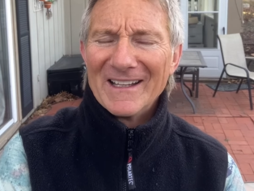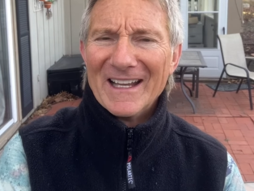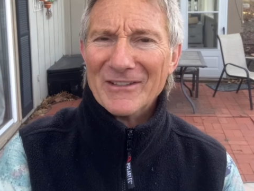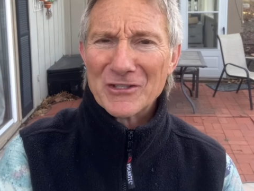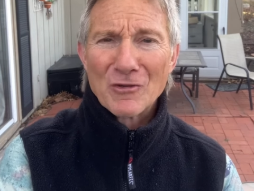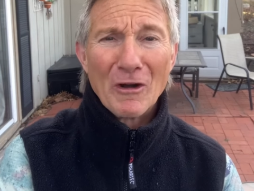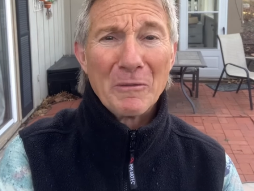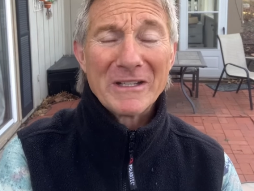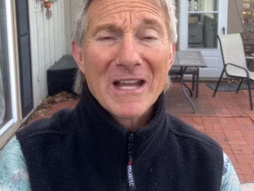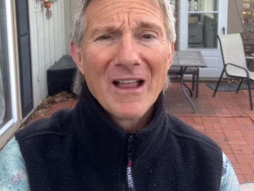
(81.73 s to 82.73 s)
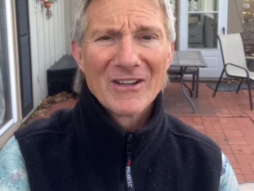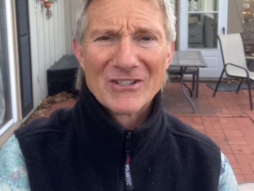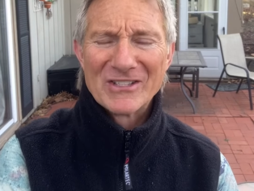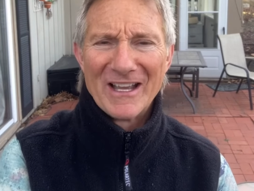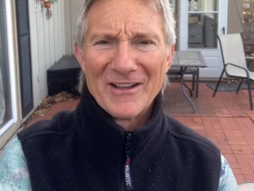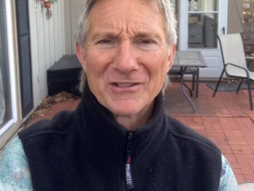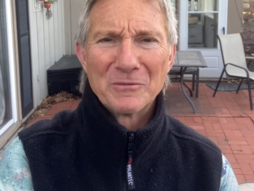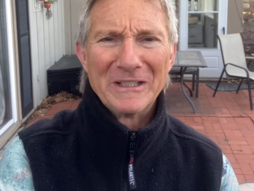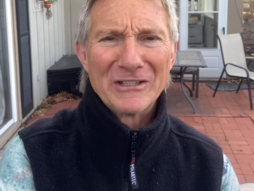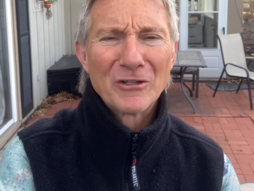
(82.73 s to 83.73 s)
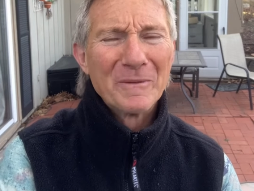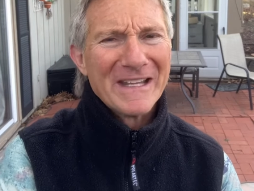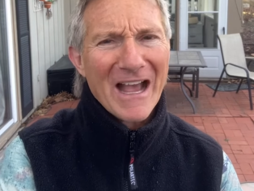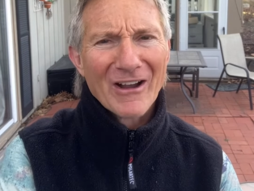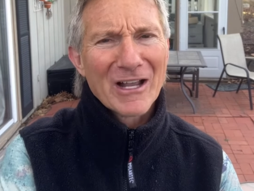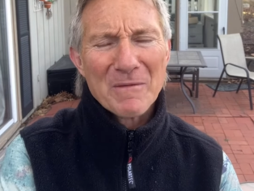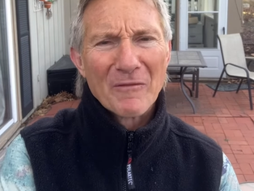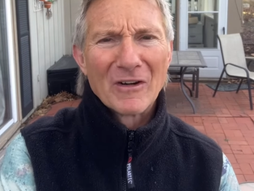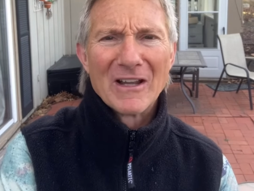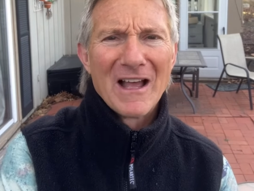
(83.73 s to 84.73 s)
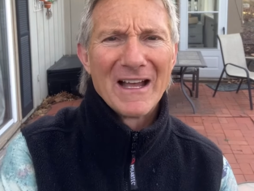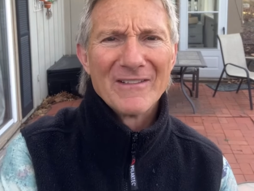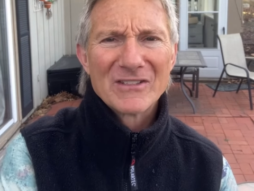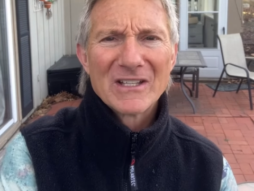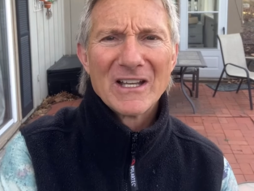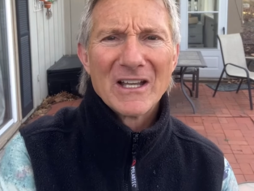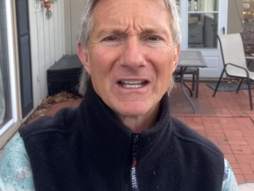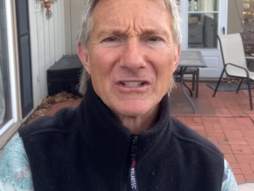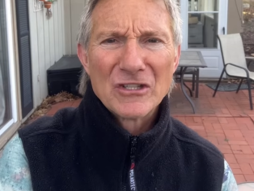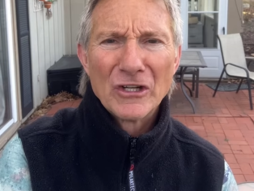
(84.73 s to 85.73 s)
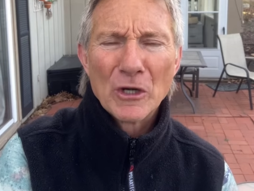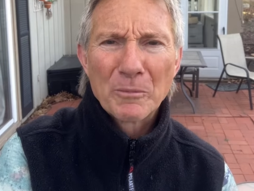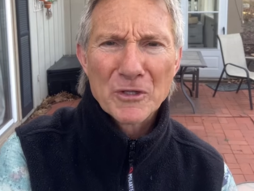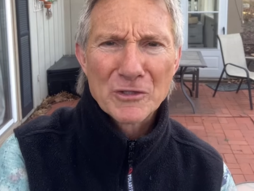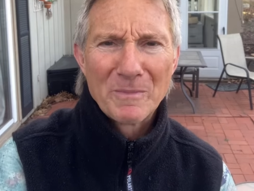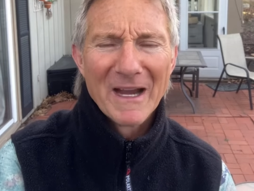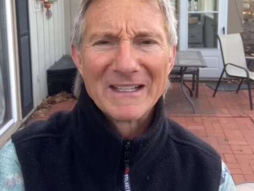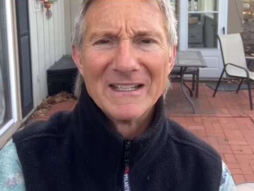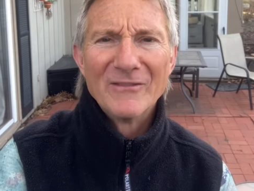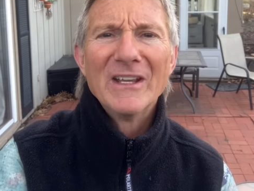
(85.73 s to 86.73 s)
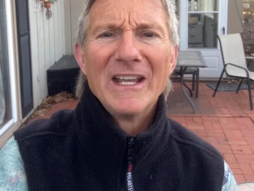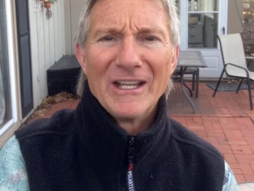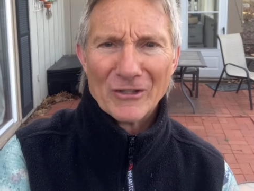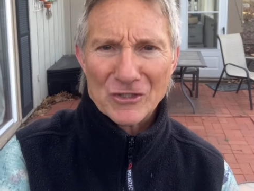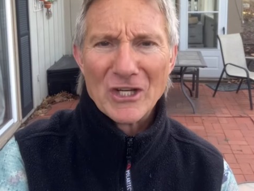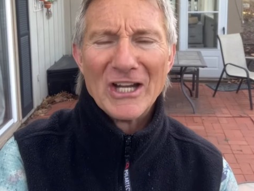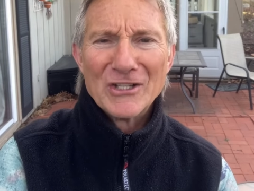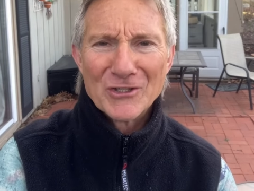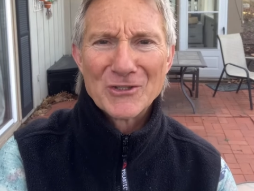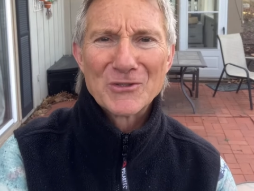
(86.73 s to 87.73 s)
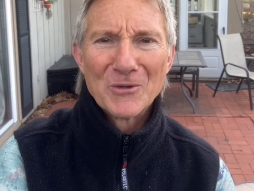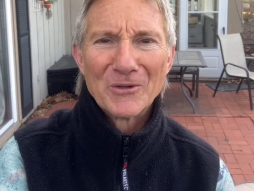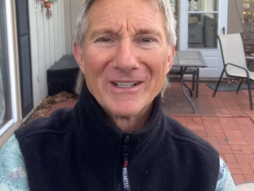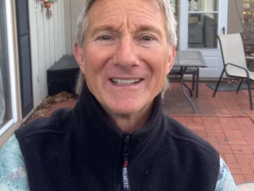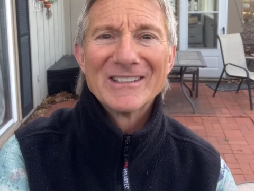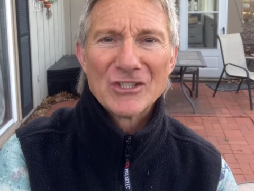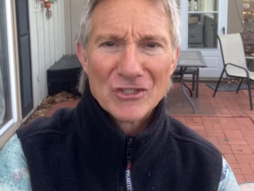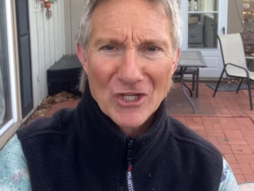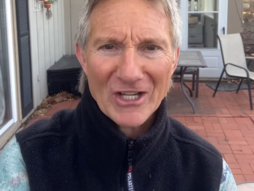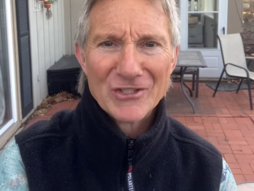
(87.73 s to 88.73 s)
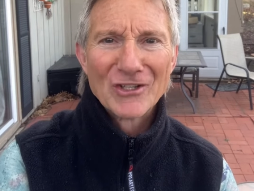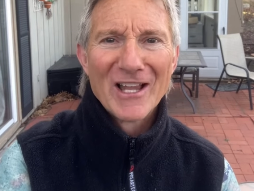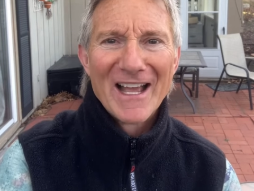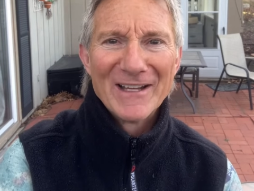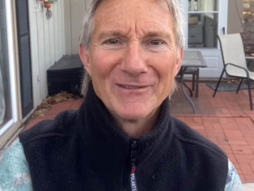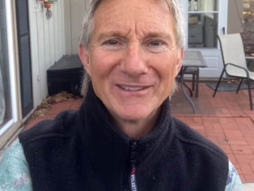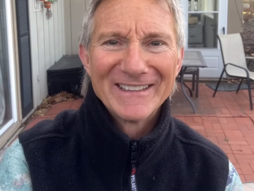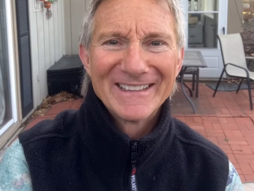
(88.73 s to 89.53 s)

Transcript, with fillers: And the story we tell ourselves will determine the outcome of our lives. Consider your perspective, it'll change your story, change your life.